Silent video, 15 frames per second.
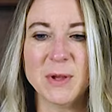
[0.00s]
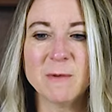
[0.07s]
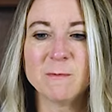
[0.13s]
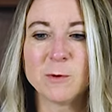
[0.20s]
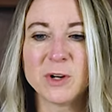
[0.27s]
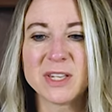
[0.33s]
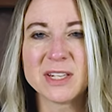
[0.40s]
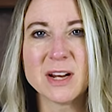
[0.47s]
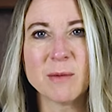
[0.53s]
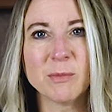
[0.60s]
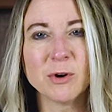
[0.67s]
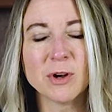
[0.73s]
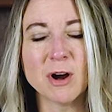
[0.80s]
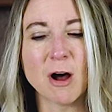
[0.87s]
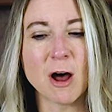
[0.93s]
Invoice
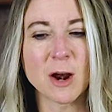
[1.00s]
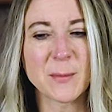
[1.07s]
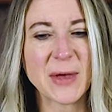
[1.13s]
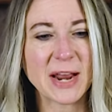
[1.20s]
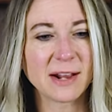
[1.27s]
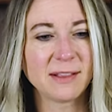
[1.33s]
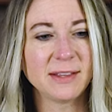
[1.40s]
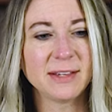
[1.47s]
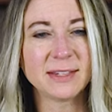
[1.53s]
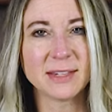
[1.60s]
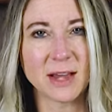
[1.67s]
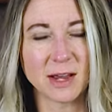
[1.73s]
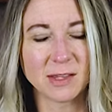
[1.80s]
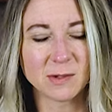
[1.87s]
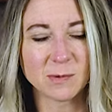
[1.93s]
number, it automatically
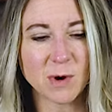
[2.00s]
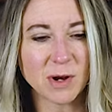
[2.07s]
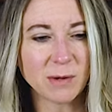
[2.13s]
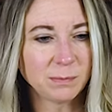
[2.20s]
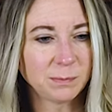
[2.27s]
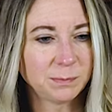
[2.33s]
assigns one.